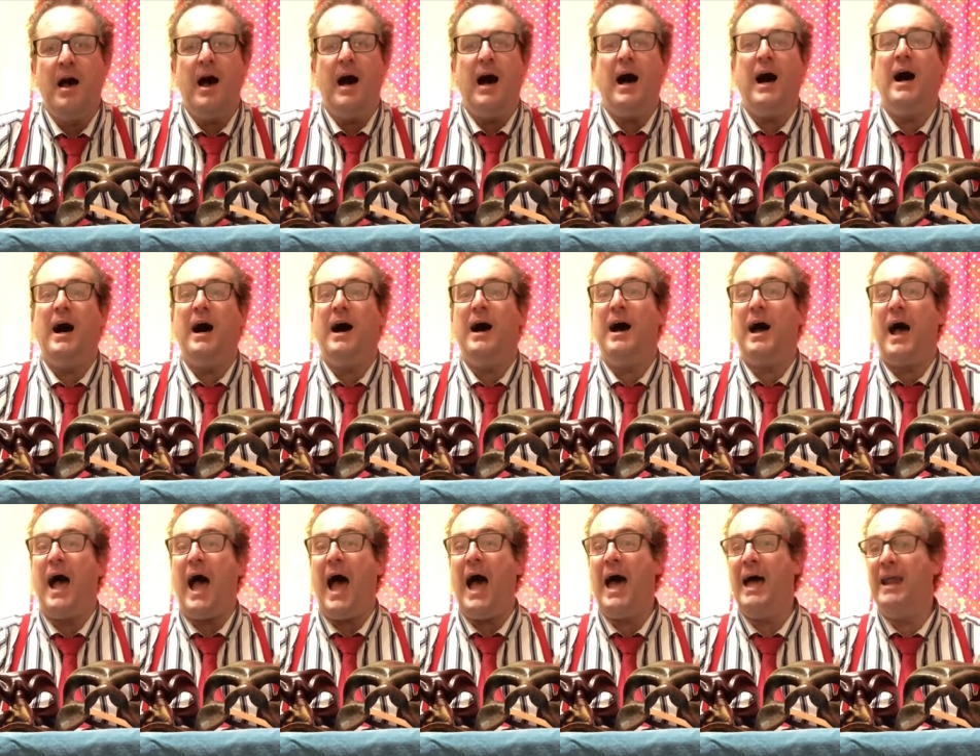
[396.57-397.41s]

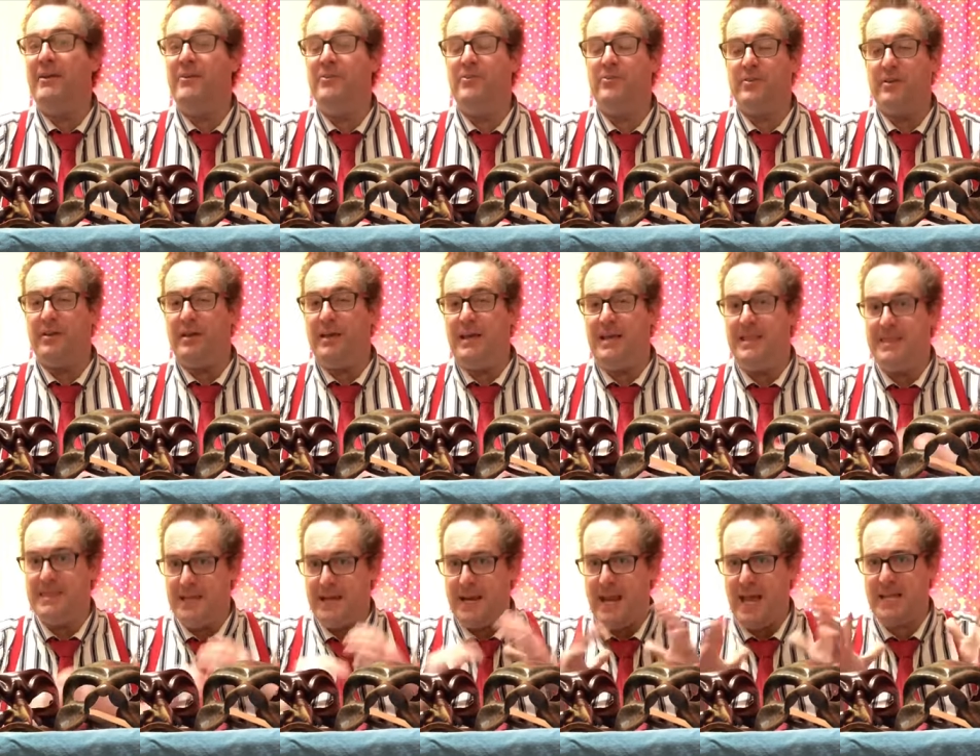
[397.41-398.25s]
And
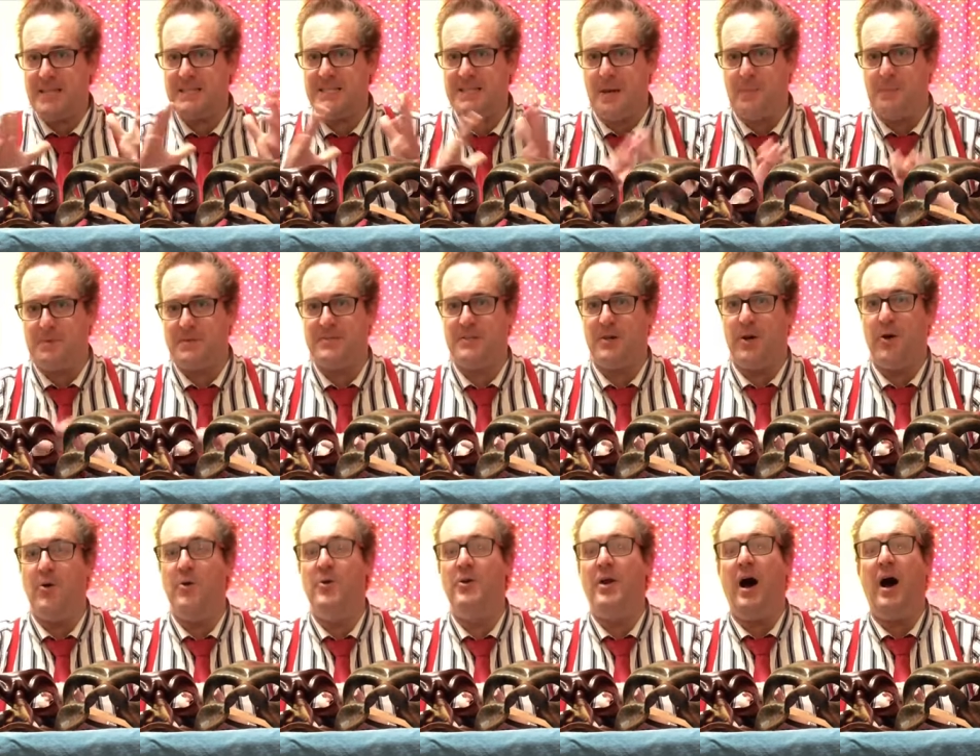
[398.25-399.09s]
in the next episode,